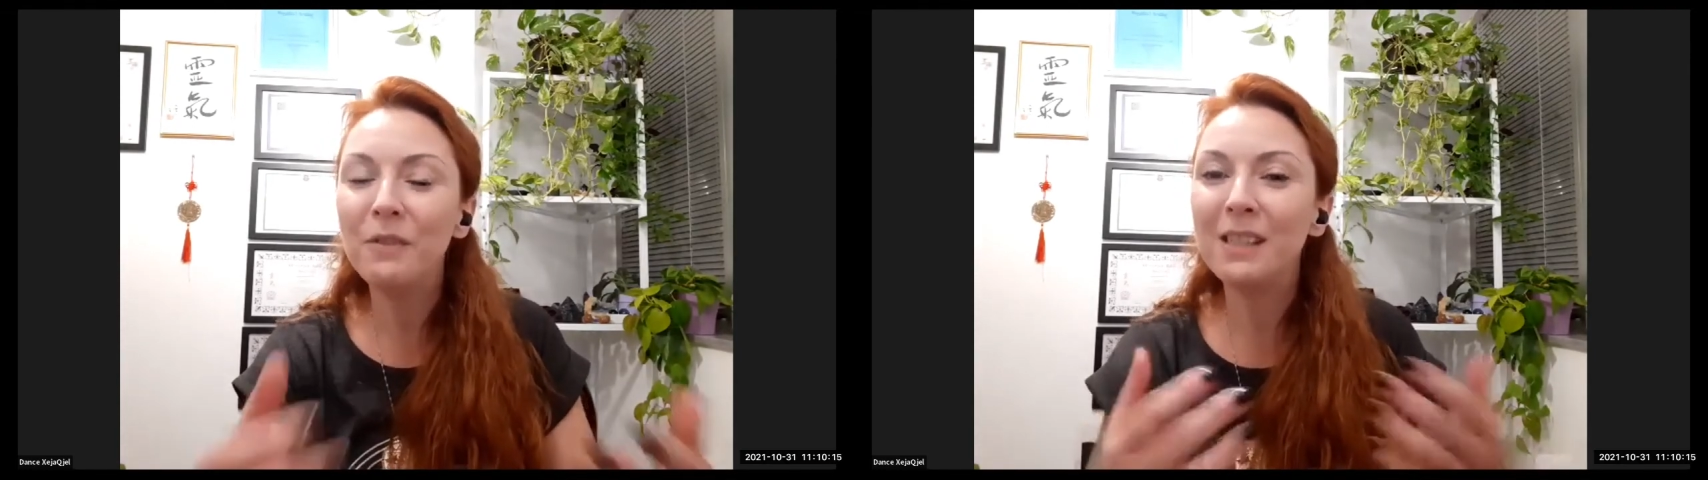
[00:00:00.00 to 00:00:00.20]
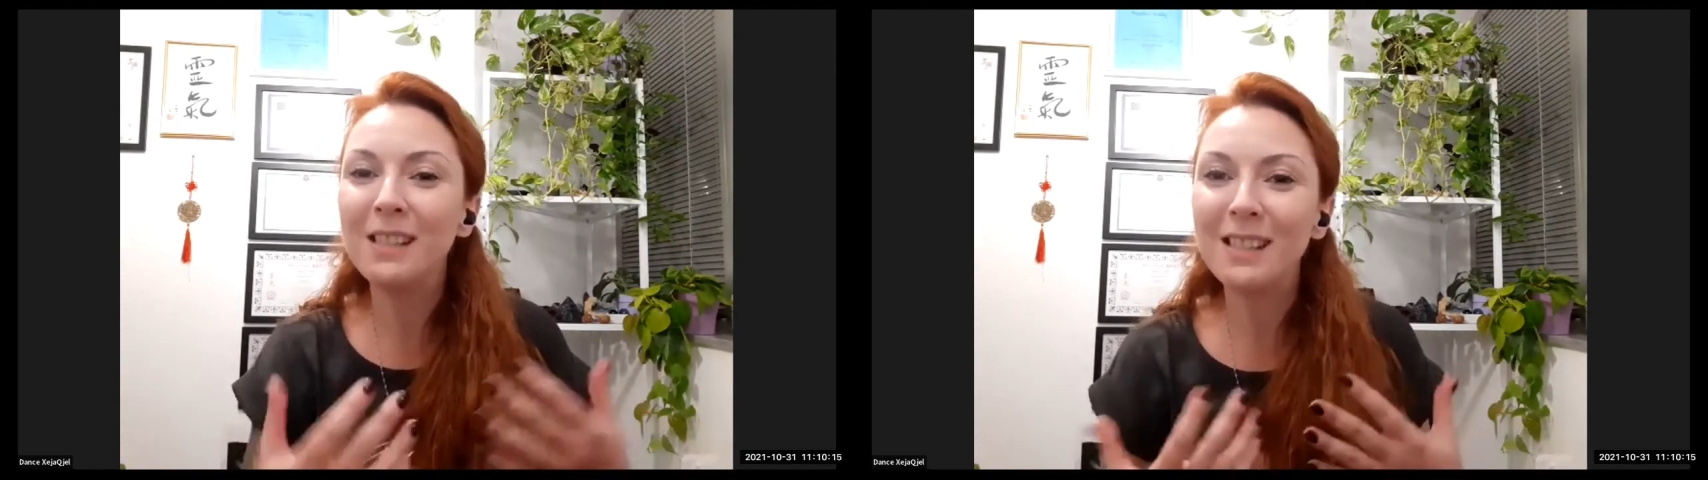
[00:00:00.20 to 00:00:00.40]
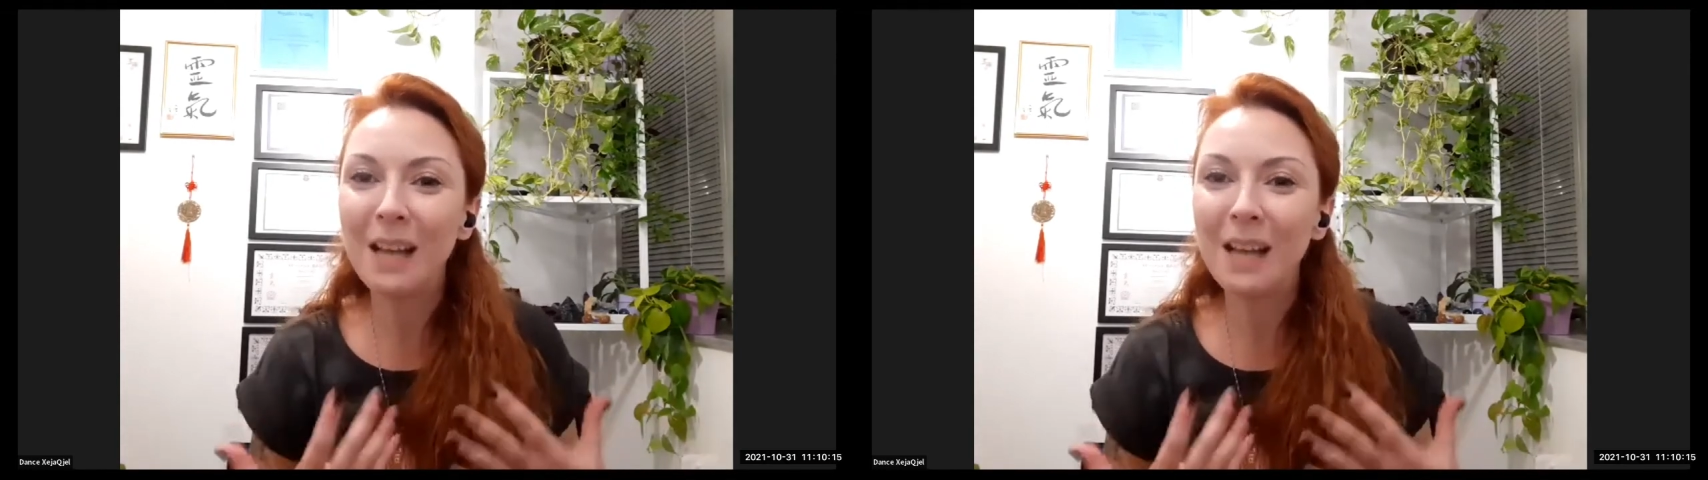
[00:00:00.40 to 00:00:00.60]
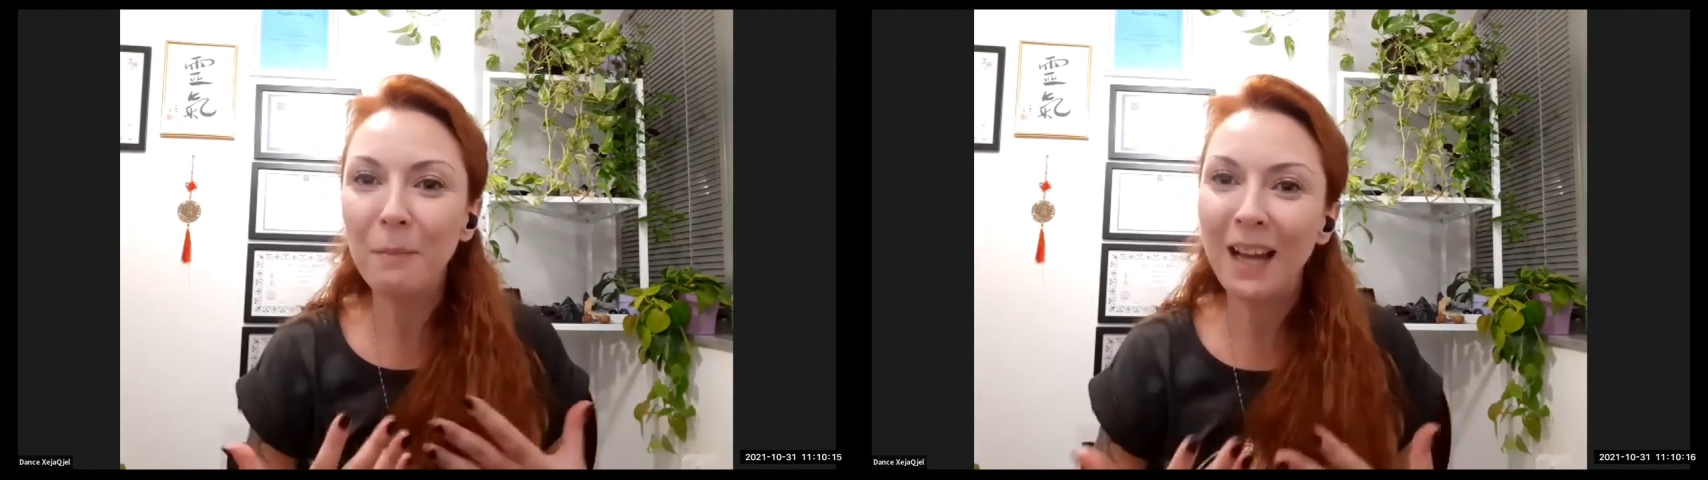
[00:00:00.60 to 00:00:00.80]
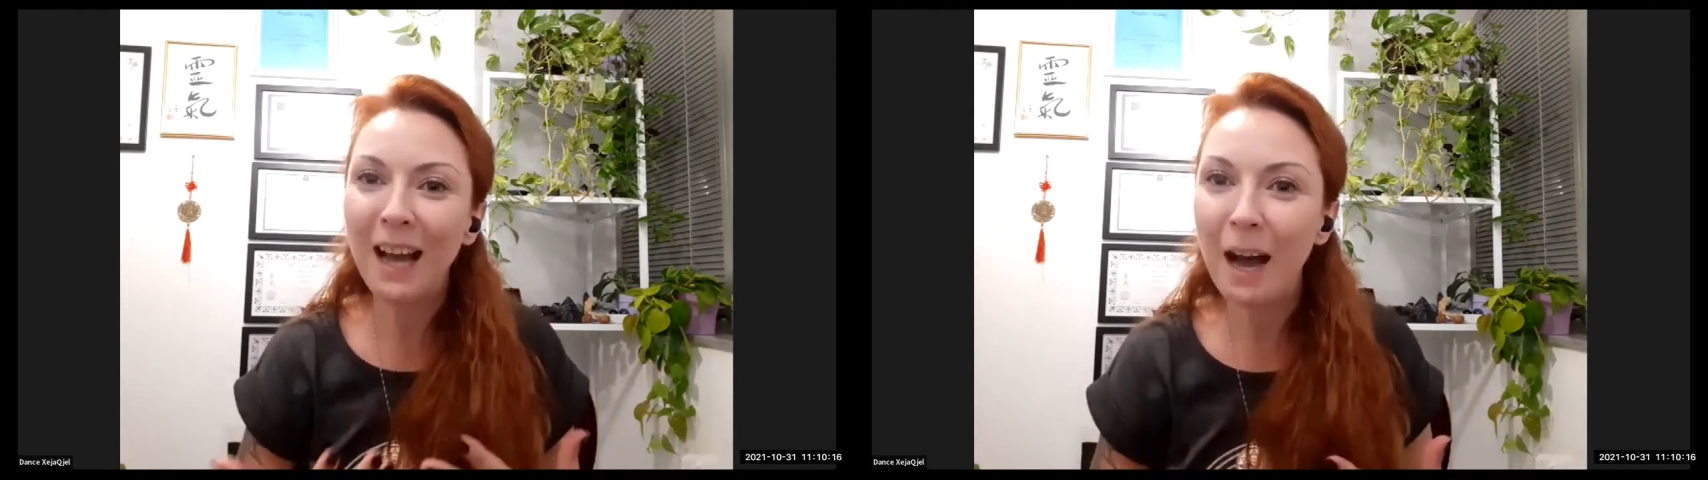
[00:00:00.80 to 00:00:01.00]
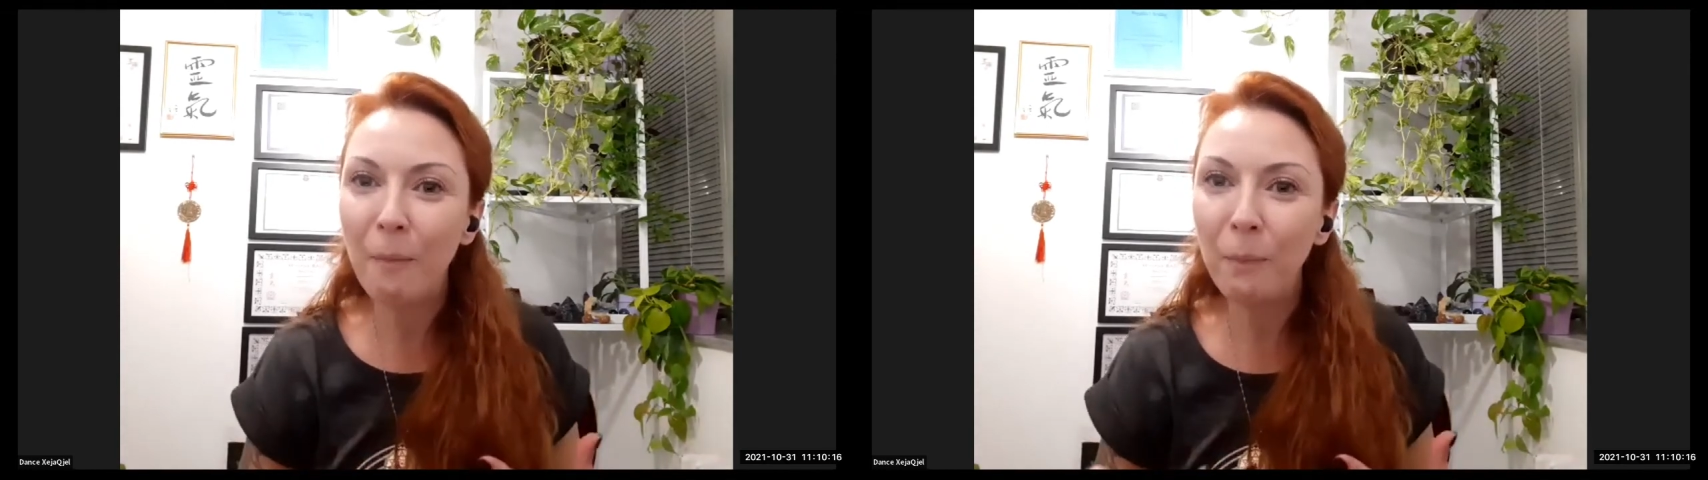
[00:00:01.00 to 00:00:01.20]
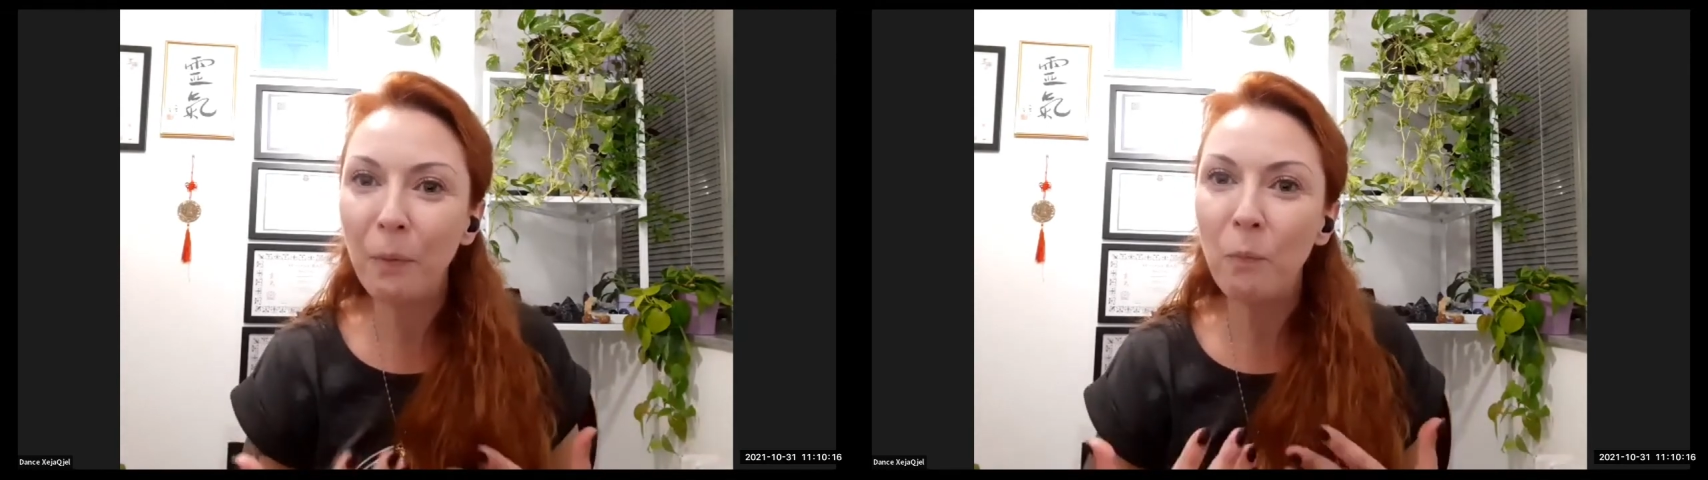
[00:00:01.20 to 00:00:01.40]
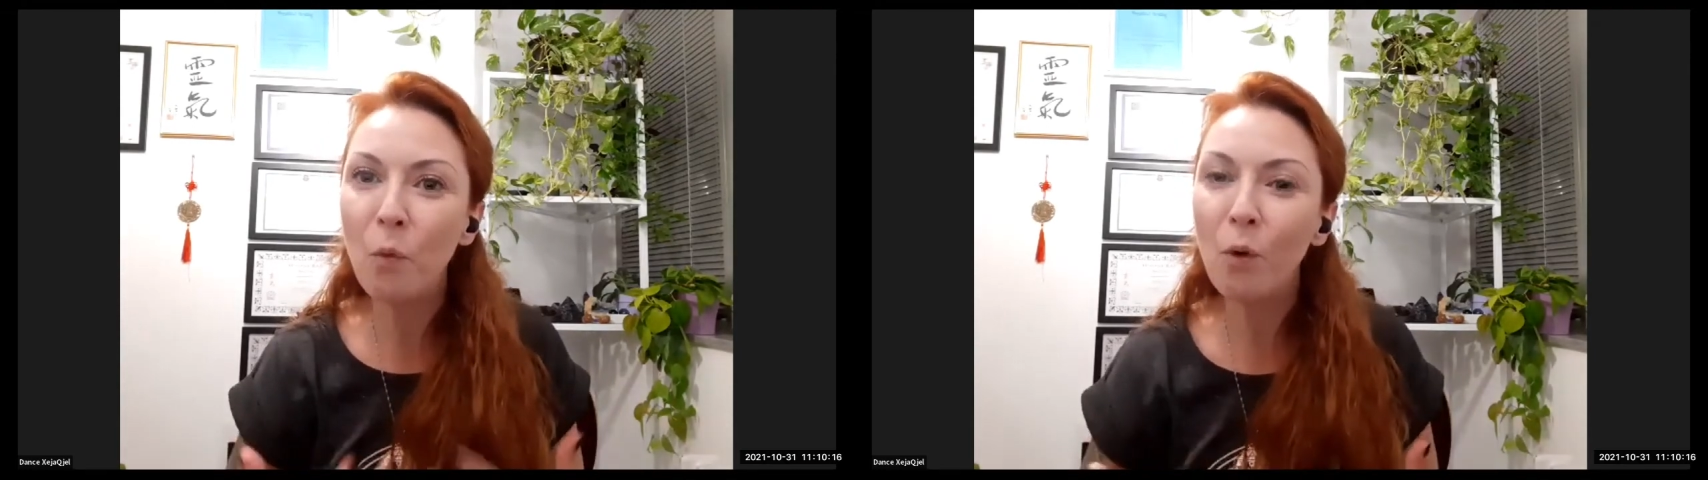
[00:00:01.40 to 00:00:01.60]
summoned up
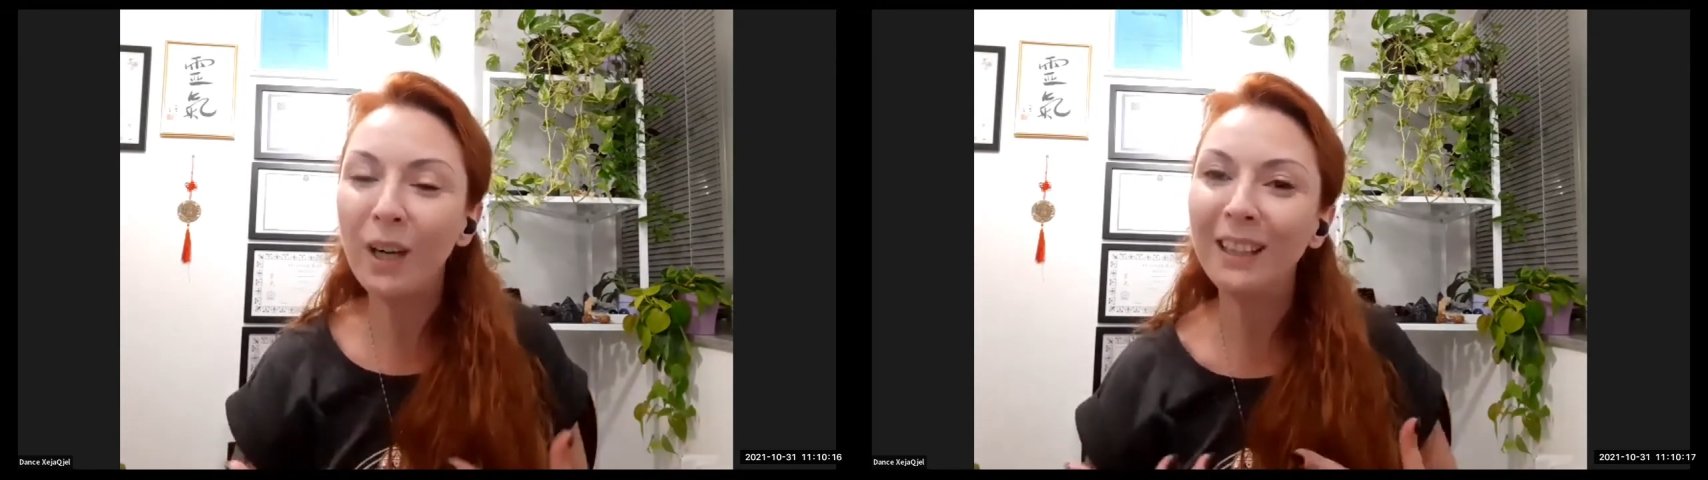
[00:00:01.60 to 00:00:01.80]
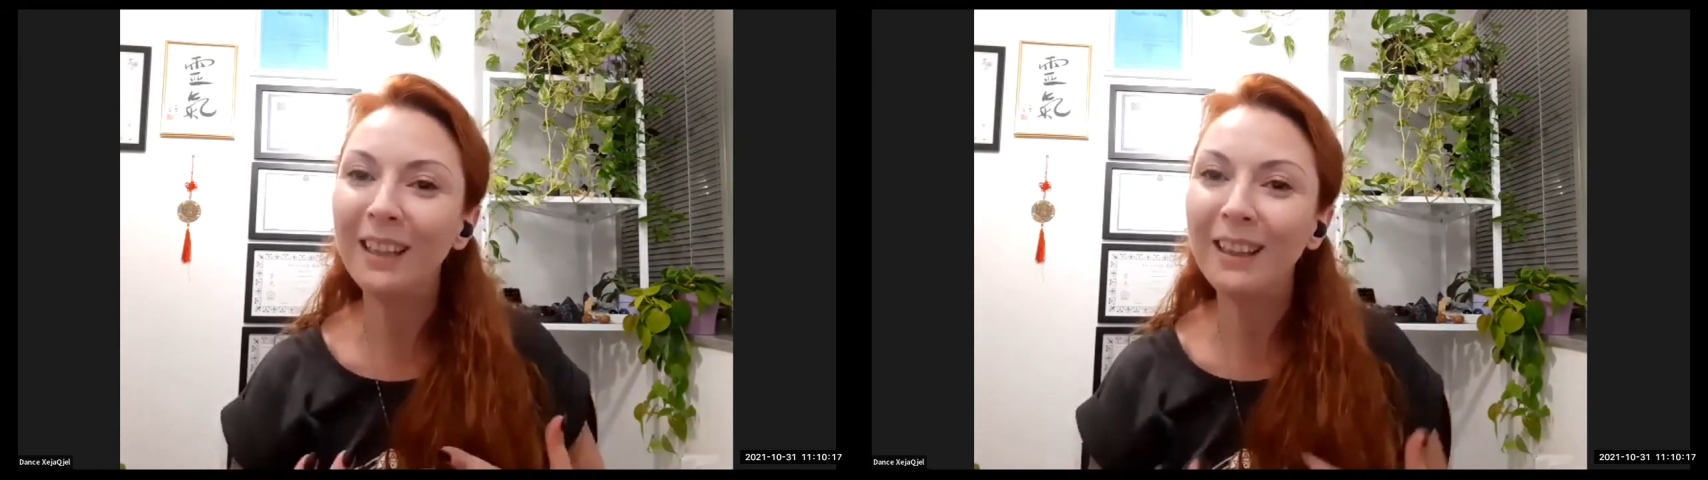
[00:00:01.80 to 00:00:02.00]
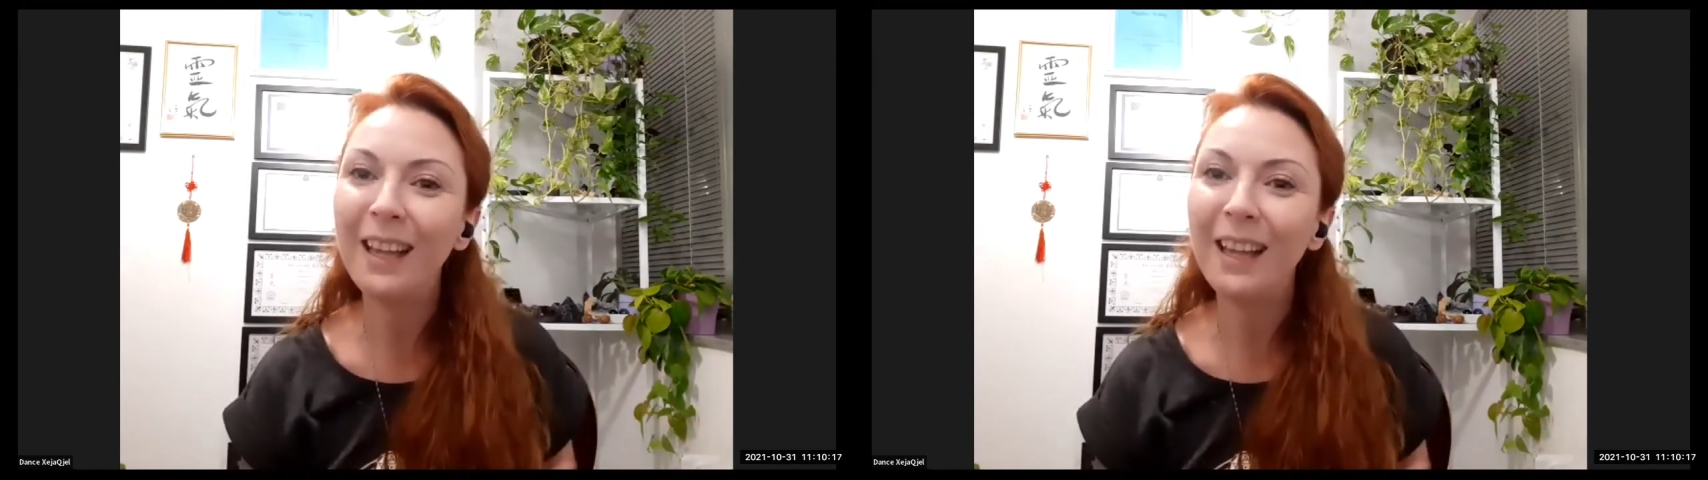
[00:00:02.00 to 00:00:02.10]
more than